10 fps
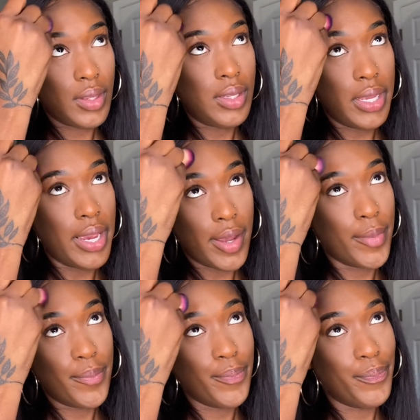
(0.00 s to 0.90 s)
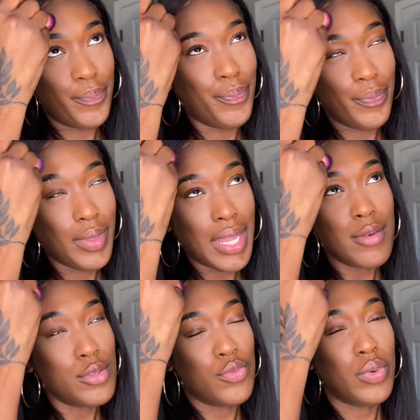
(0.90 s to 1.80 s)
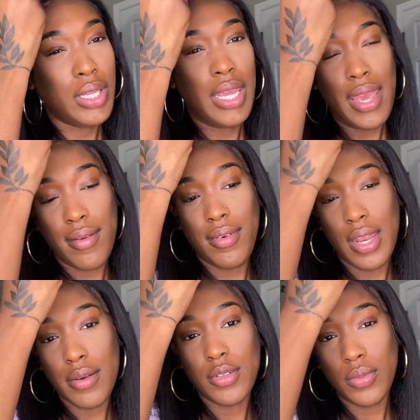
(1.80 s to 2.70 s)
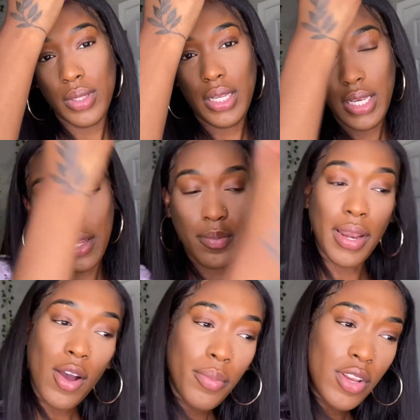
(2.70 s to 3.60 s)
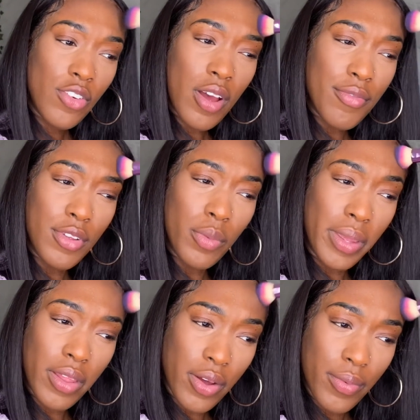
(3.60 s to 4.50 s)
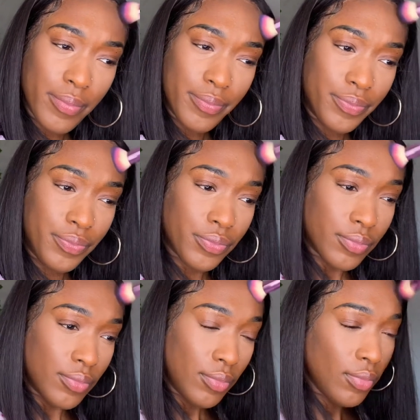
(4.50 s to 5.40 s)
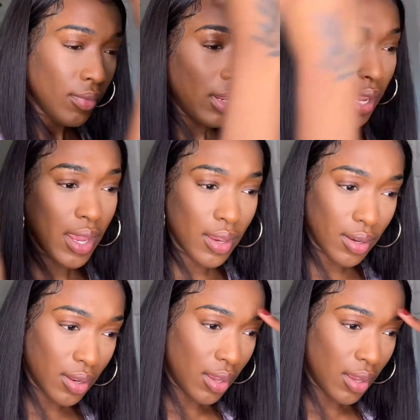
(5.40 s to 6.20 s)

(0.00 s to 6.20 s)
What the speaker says: Yeah, that was really heavy. That was really deep. But I hope that y'all feel me though. And,